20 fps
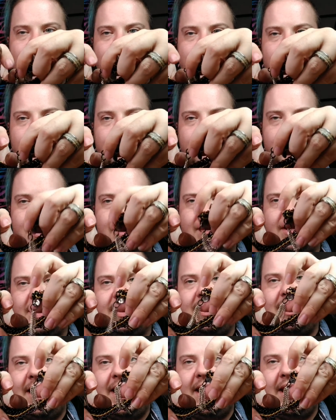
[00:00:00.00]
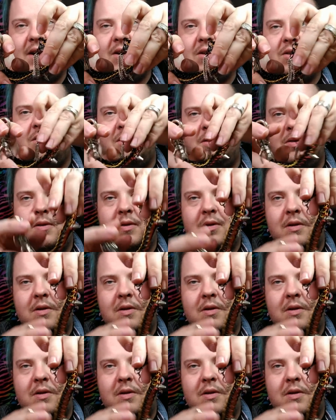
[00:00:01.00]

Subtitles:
in the way of the tail.